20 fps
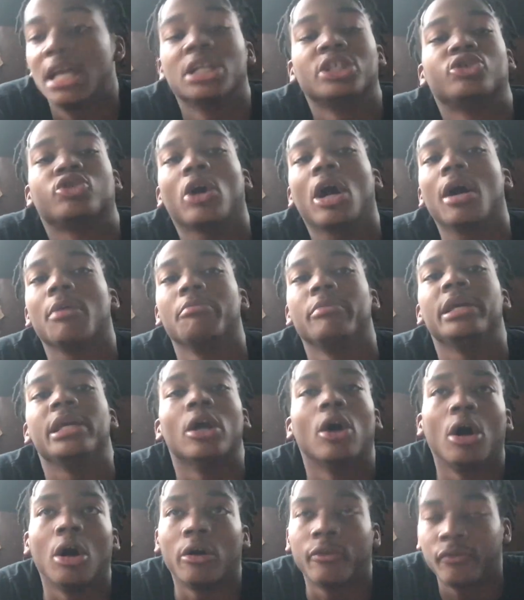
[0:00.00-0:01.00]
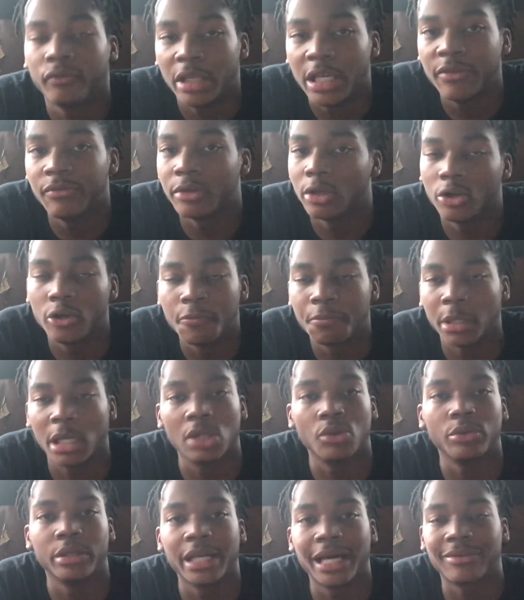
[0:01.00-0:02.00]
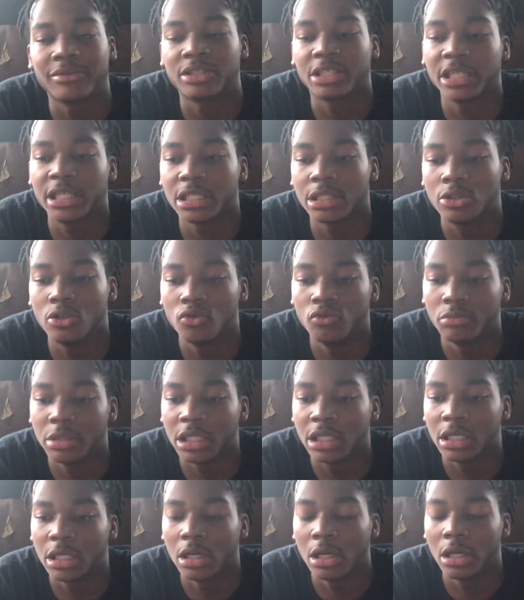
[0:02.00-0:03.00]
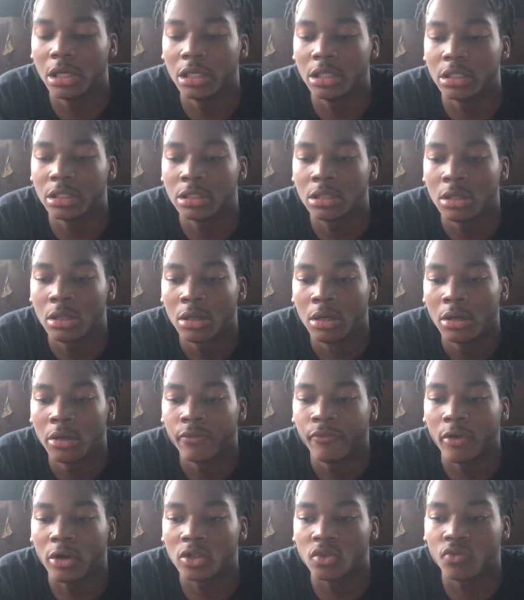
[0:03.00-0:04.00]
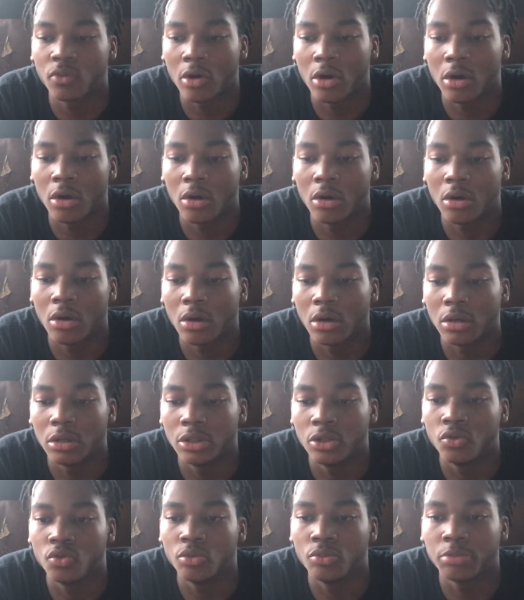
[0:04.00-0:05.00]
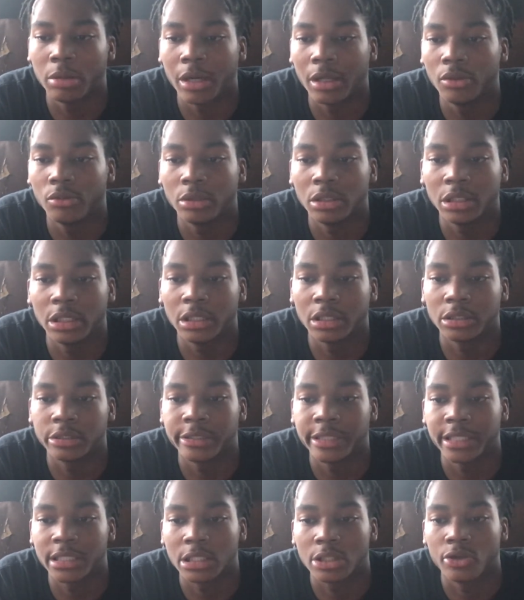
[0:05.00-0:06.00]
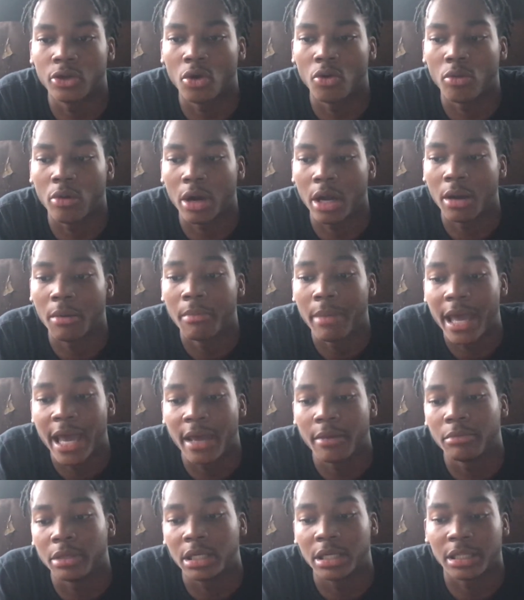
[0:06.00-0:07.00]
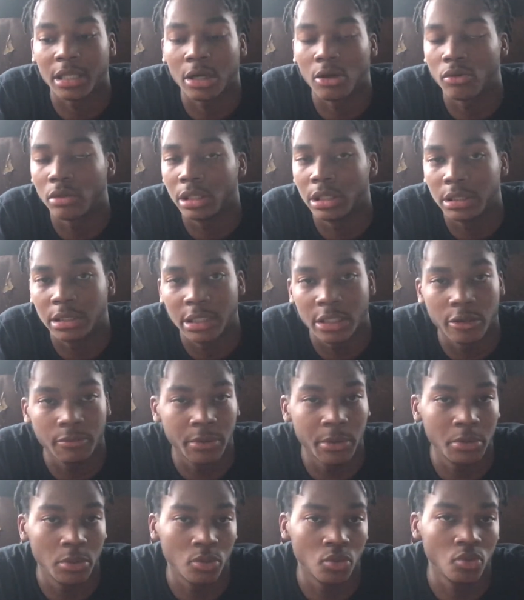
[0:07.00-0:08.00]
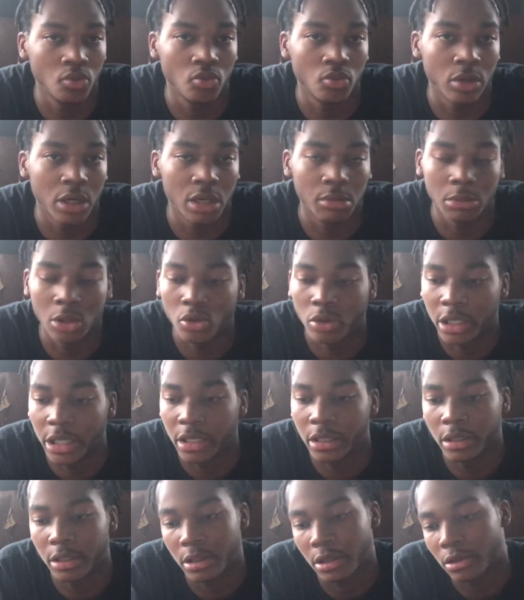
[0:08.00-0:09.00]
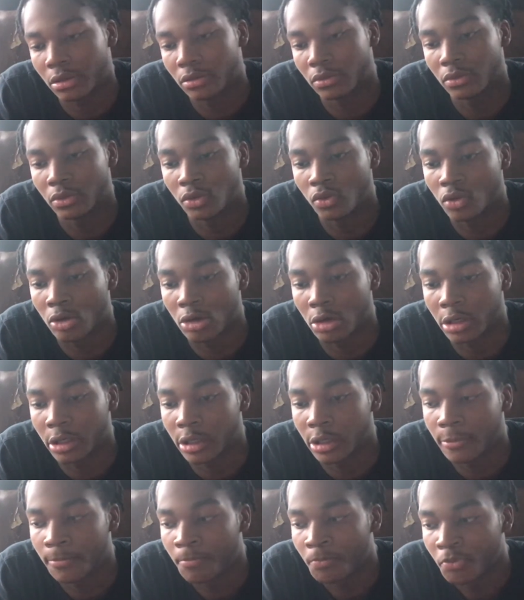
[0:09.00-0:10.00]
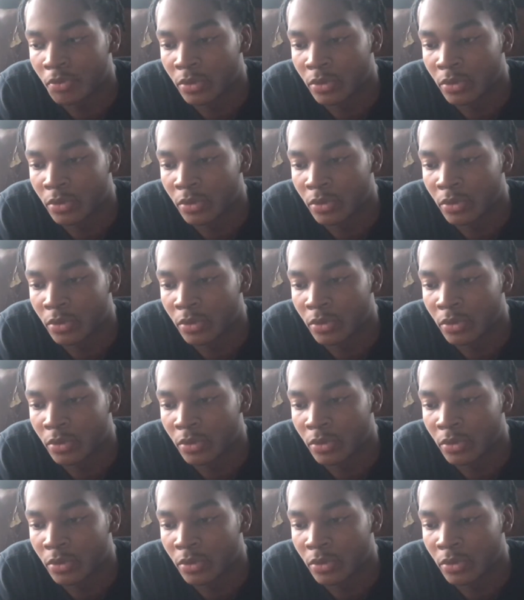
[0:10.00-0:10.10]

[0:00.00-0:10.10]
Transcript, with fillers: Drop me off. Even though you probably wouldn't have a chance to because first of all, you probably wouldn't get the chance to know where I'm at because I don't really tell people where I'm located. I don't do all that.